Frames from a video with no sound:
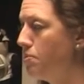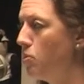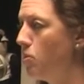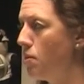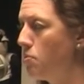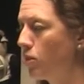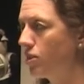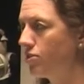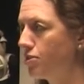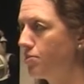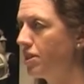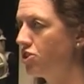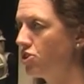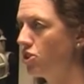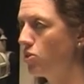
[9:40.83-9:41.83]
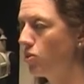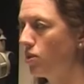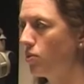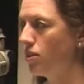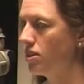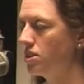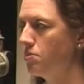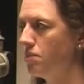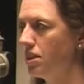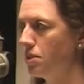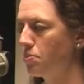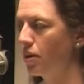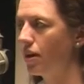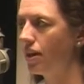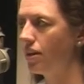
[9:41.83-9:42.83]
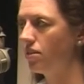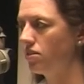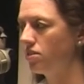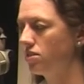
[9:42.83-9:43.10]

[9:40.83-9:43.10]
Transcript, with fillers: people want more information it's or want to be in the parade.